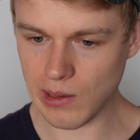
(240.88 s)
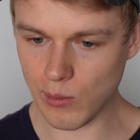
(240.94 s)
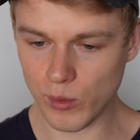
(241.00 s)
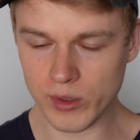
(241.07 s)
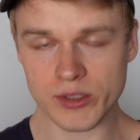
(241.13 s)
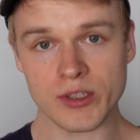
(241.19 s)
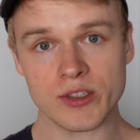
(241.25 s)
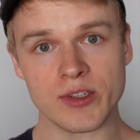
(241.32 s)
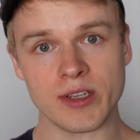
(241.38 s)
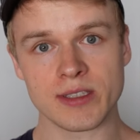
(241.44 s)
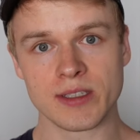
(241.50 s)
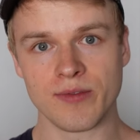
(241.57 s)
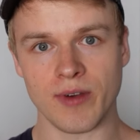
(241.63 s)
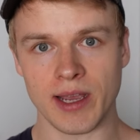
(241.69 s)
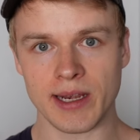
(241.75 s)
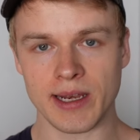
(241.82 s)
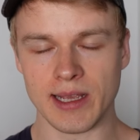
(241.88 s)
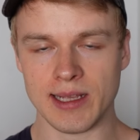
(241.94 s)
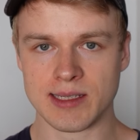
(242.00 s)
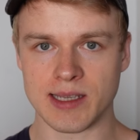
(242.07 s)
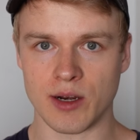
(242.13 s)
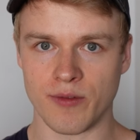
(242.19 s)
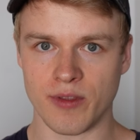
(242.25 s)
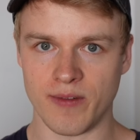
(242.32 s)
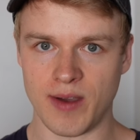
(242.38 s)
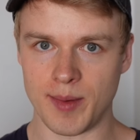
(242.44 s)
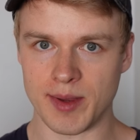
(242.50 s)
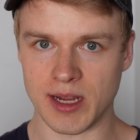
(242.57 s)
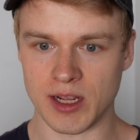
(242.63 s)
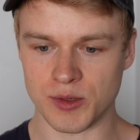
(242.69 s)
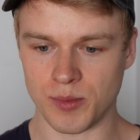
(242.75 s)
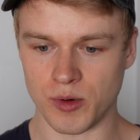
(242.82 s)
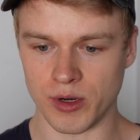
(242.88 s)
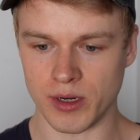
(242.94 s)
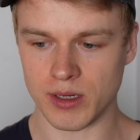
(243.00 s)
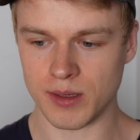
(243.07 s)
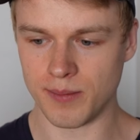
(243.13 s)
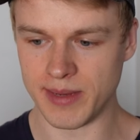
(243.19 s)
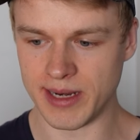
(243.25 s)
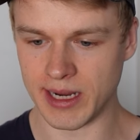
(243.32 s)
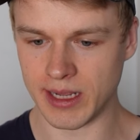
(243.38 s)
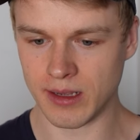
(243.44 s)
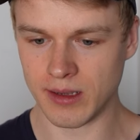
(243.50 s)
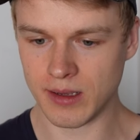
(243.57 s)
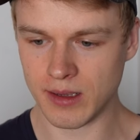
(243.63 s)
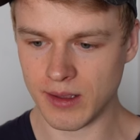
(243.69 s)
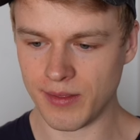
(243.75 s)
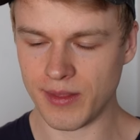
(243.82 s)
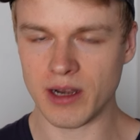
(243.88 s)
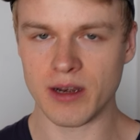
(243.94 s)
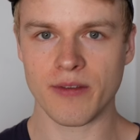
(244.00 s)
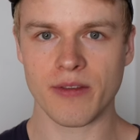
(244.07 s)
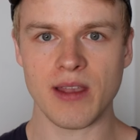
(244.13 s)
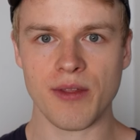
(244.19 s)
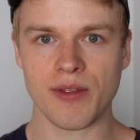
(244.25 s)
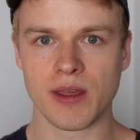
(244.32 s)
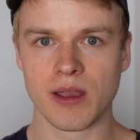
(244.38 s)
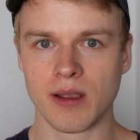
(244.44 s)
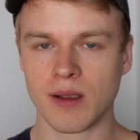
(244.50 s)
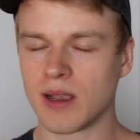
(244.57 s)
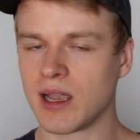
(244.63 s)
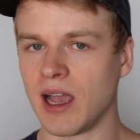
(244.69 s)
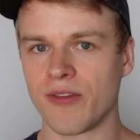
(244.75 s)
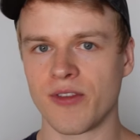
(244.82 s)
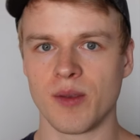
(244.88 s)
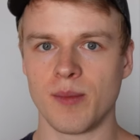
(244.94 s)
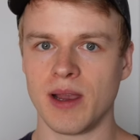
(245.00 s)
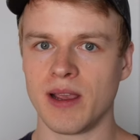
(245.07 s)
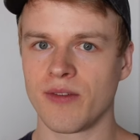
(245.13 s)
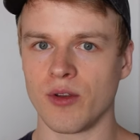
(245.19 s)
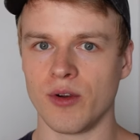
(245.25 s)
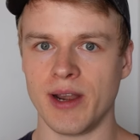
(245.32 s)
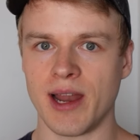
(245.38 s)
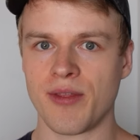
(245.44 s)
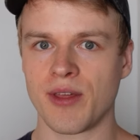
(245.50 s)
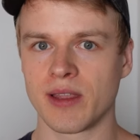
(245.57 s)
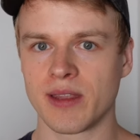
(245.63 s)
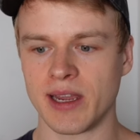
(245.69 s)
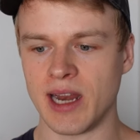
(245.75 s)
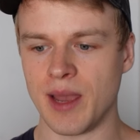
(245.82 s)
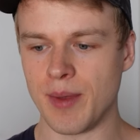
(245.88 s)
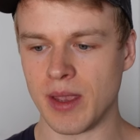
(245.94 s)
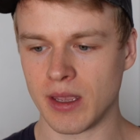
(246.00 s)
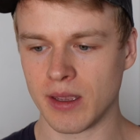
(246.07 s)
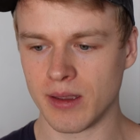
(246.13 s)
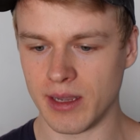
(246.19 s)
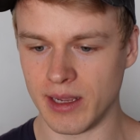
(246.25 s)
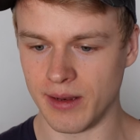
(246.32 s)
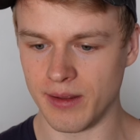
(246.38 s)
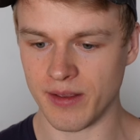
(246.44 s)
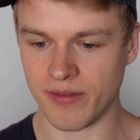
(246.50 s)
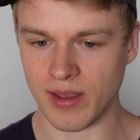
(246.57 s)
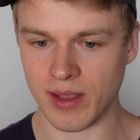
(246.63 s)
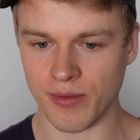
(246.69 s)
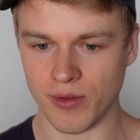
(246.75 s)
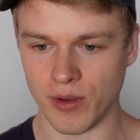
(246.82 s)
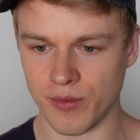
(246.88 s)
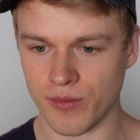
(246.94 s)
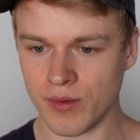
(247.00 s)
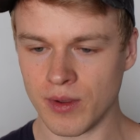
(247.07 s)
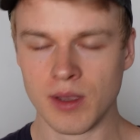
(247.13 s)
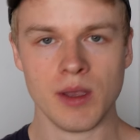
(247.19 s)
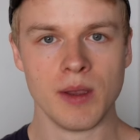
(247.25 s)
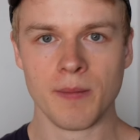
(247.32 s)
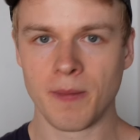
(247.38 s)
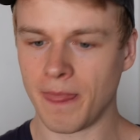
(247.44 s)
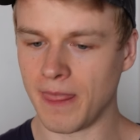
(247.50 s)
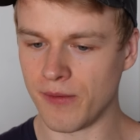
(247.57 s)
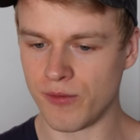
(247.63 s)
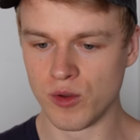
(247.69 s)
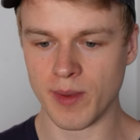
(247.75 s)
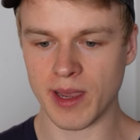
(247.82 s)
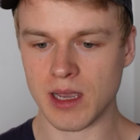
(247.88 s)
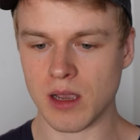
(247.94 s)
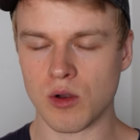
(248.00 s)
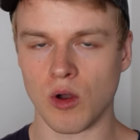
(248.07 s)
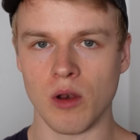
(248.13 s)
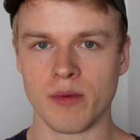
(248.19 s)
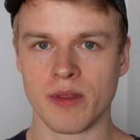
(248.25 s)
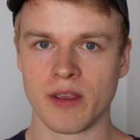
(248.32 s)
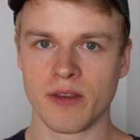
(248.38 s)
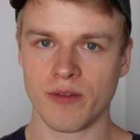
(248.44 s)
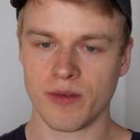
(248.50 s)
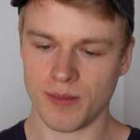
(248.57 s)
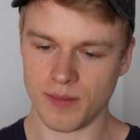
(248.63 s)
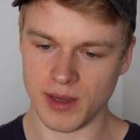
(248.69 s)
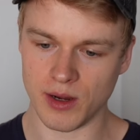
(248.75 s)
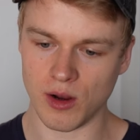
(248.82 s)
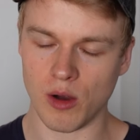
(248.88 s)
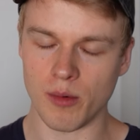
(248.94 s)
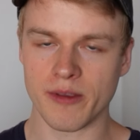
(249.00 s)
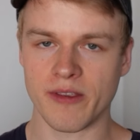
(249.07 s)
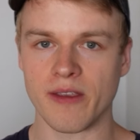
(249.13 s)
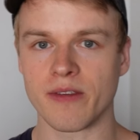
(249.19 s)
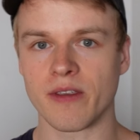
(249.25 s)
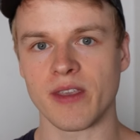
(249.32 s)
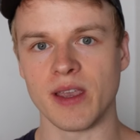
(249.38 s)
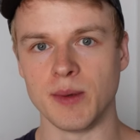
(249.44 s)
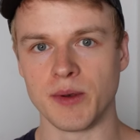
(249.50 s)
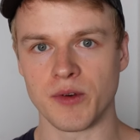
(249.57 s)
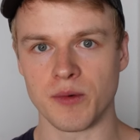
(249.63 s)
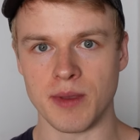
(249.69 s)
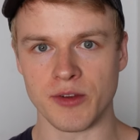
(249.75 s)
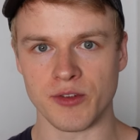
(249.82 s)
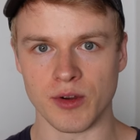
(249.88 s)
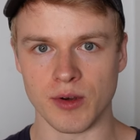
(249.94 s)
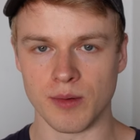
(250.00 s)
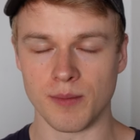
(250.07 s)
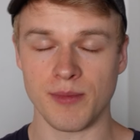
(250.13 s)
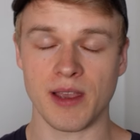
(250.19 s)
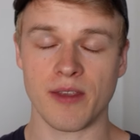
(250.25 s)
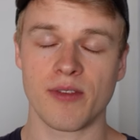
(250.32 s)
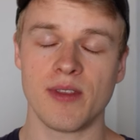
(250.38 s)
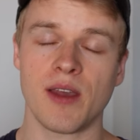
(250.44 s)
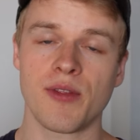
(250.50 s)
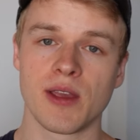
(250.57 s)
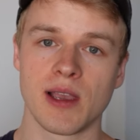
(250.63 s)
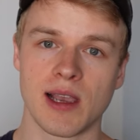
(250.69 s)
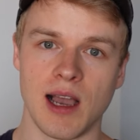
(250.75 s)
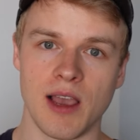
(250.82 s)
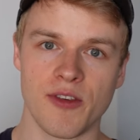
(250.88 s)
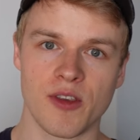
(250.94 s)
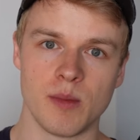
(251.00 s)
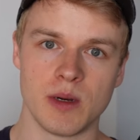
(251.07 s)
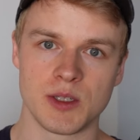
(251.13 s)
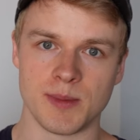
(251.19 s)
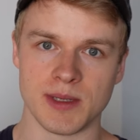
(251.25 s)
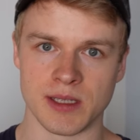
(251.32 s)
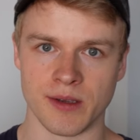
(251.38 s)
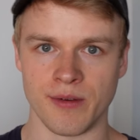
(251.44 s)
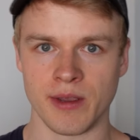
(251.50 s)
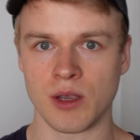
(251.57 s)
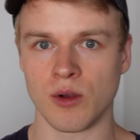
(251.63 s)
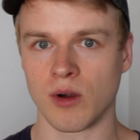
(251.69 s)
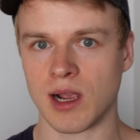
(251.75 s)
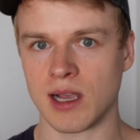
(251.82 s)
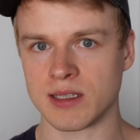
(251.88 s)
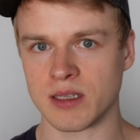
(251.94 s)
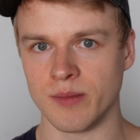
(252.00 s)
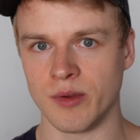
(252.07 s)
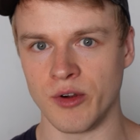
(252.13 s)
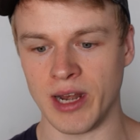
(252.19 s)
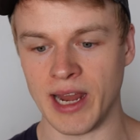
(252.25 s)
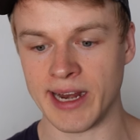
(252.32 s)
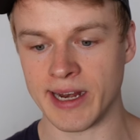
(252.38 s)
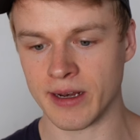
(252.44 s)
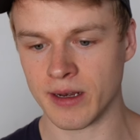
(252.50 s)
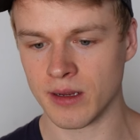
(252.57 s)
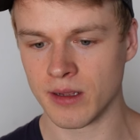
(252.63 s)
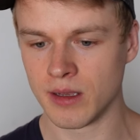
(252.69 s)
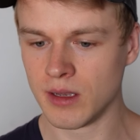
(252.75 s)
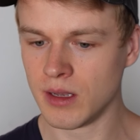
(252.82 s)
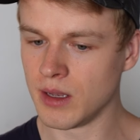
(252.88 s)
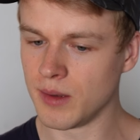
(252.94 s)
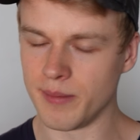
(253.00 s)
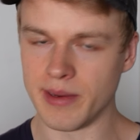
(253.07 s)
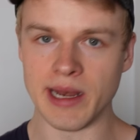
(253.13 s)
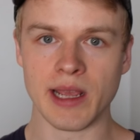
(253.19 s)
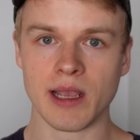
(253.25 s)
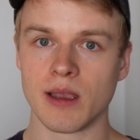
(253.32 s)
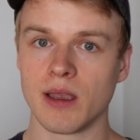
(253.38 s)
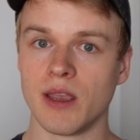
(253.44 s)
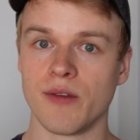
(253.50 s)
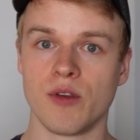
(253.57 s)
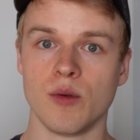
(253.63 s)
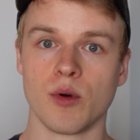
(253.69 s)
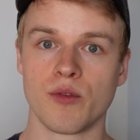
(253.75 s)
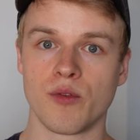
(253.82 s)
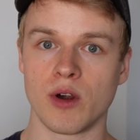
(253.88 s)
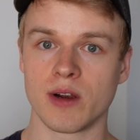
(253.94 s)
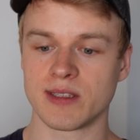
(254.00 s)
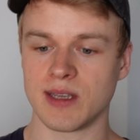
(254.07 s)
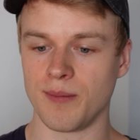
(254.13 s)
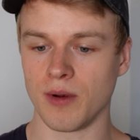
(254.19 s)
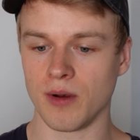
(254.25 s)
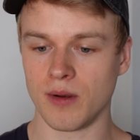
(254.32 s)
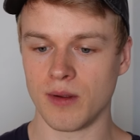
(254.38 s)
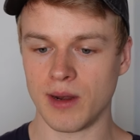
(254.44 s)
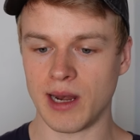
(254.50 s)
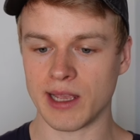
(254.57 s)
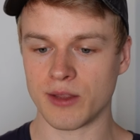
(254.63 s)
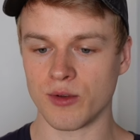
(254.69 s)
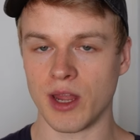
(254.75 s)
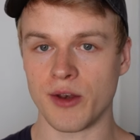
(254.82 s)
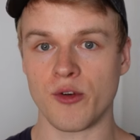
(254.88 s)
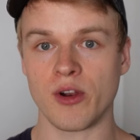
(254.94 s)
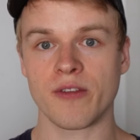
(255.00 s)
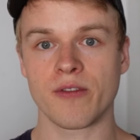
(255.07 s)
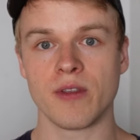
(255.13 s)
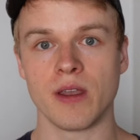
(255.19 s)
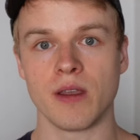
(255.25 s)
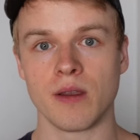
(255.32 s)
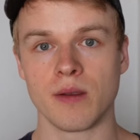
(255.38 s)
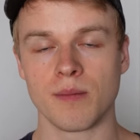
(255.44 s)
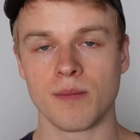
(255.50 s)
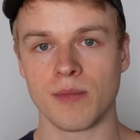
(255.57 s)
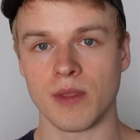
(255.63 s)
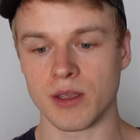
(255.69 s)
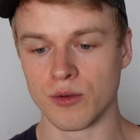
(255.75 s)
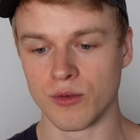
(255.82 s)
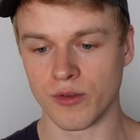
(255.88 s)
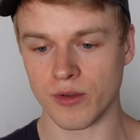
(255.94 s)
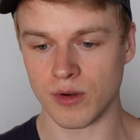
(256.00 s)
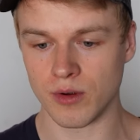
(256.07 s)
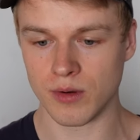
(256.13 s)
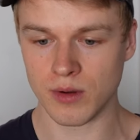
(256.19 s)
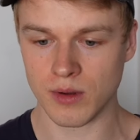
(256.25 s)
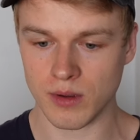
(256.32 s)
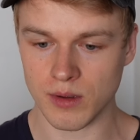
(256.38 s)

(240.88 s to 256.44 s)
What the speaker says: which is just defined inside of the Vapi dashboard, meaning there is nothing customized or nothing dynamic in the sense of, if you make a call with this, it always has the same information. There's nothing customer specific or customer related, meaning if you would, for example, like to address the user